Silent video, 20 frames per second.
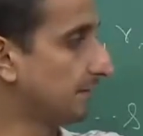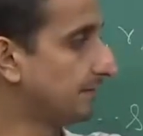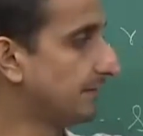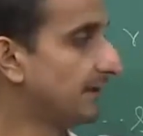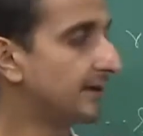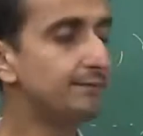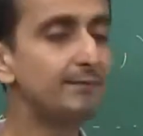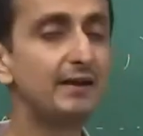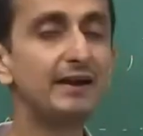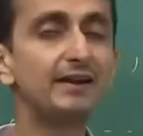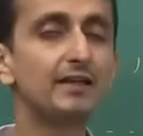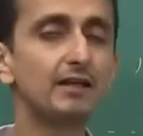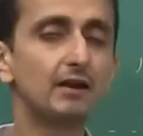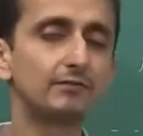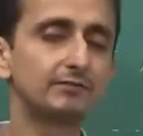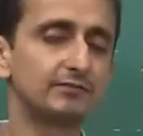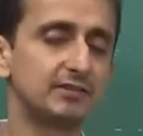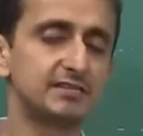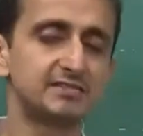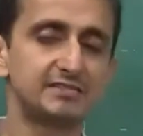the remainder
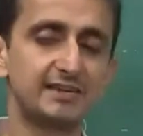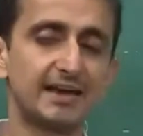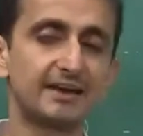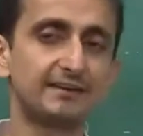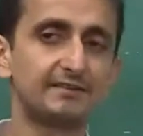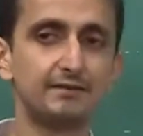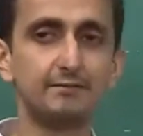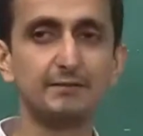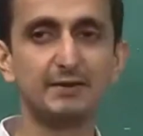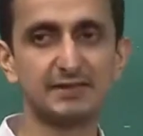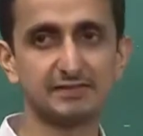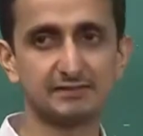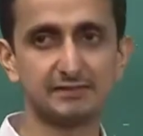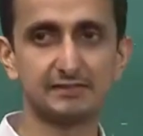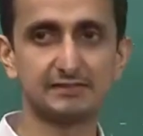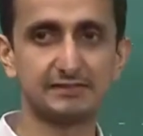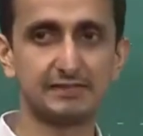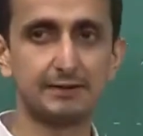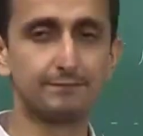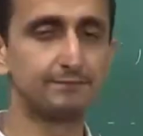of the stack remains
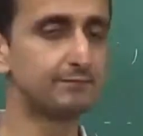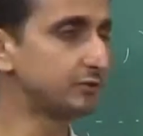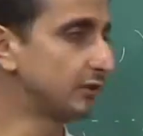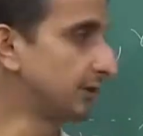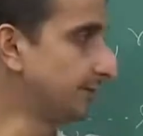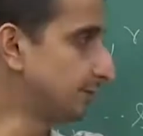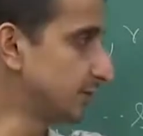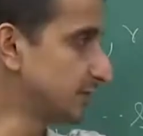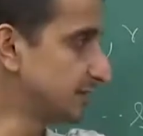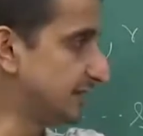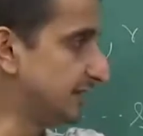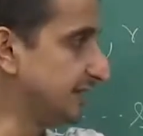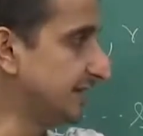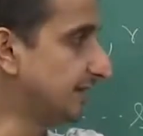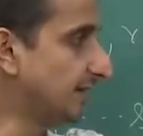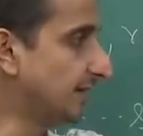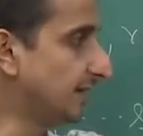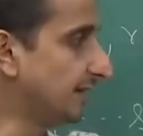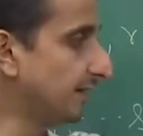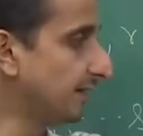the same. So, it was
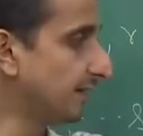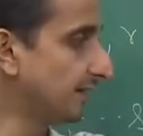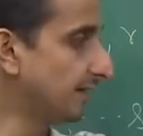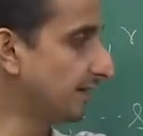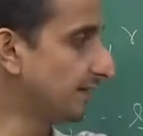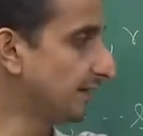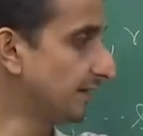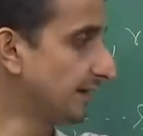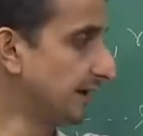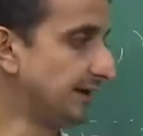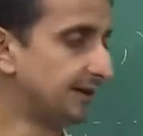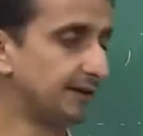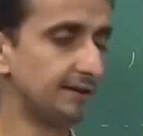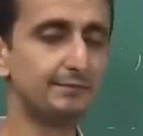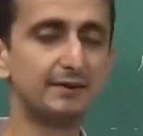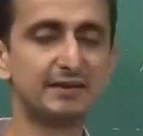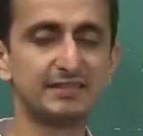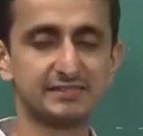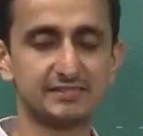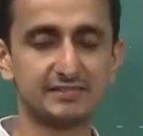t earlier, it
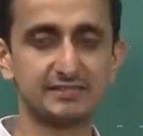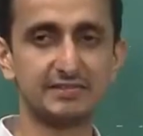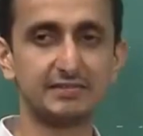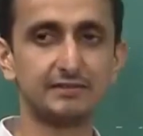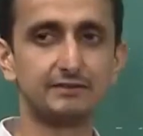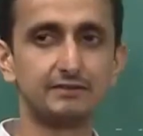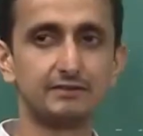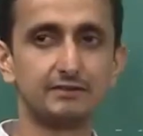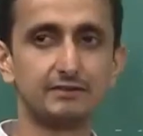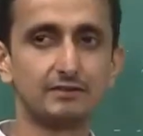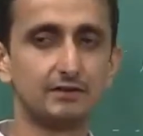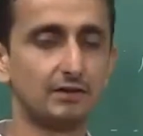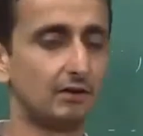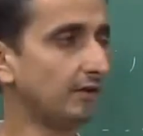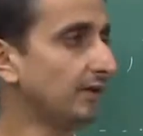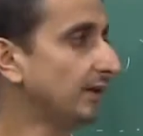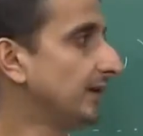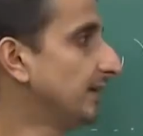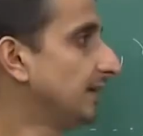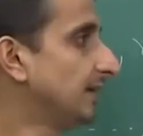remains t.
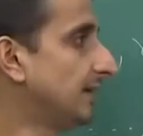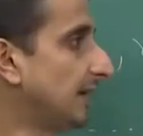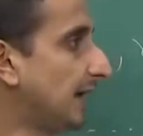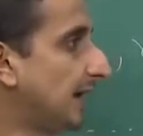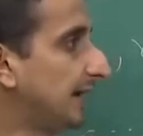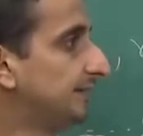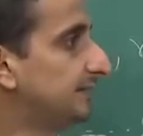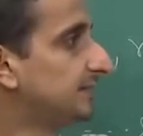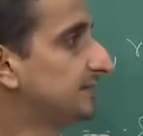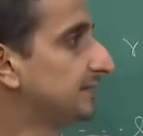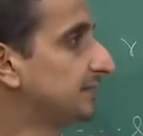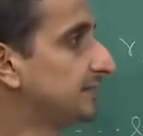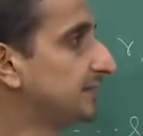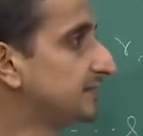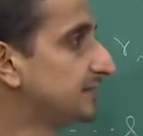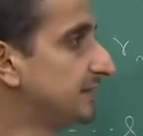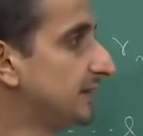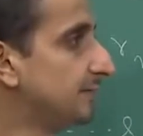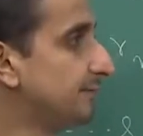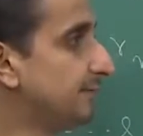Okay. And this
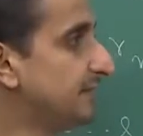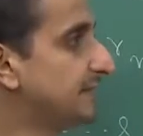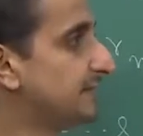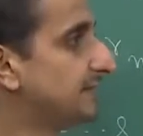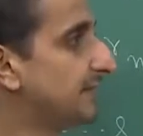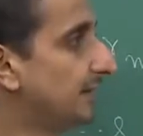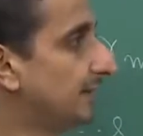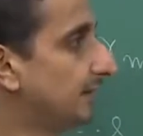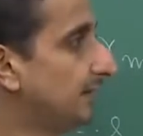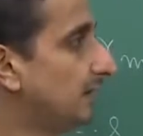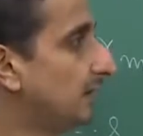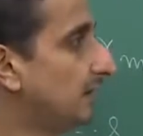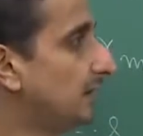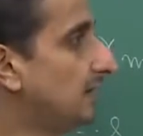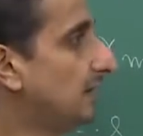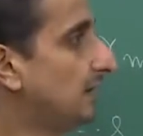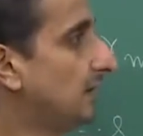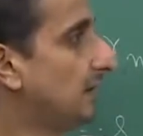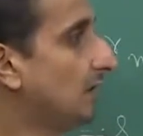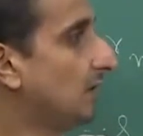essentially means that the
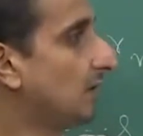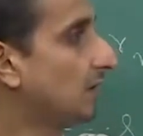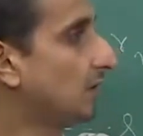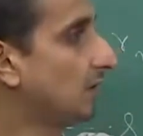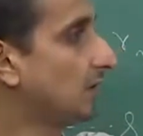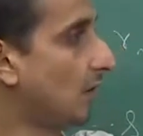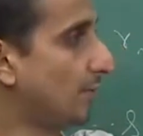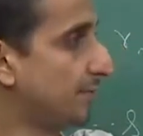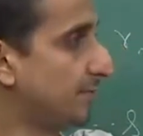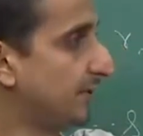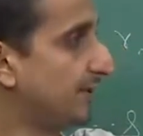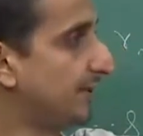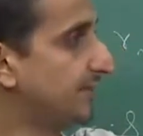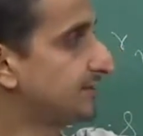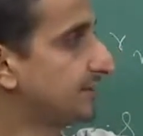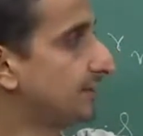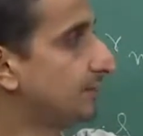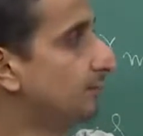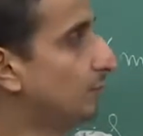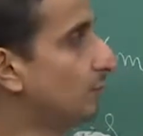
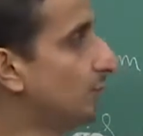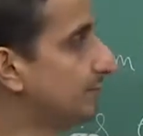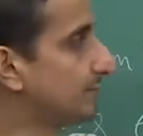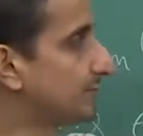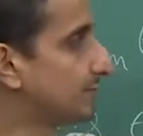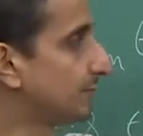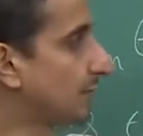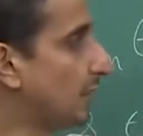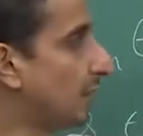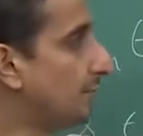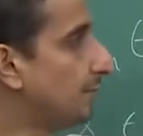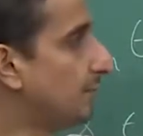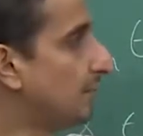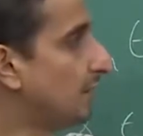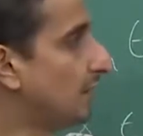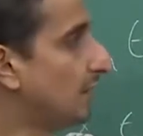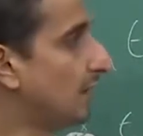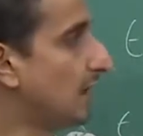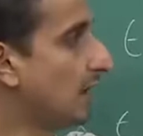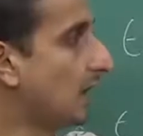computation moves from
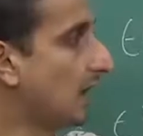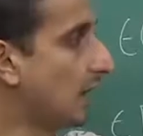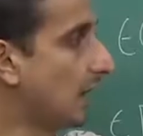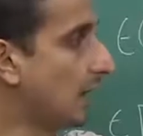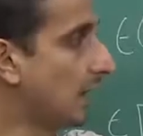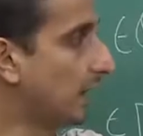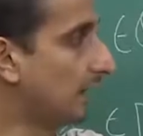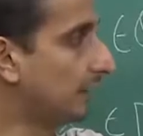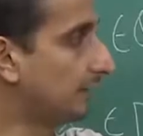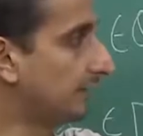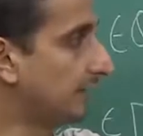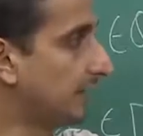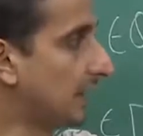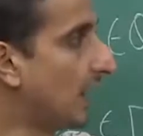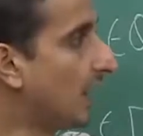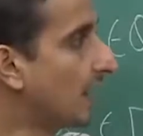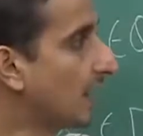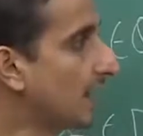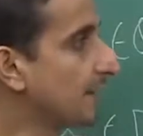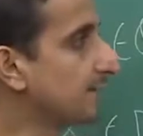the
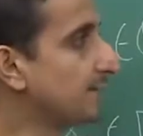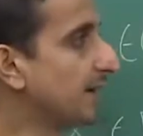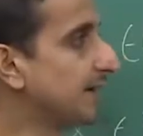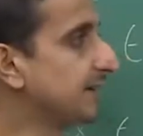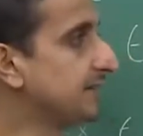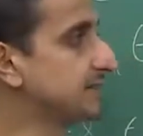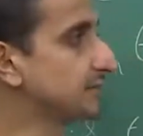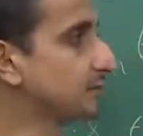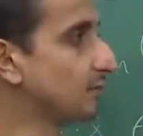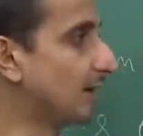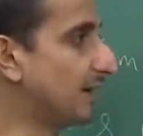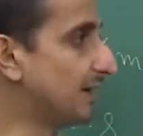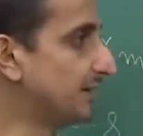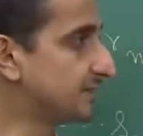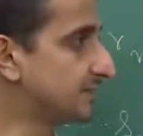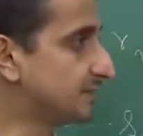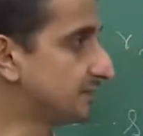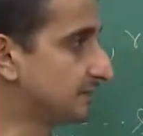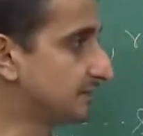Ri minus 1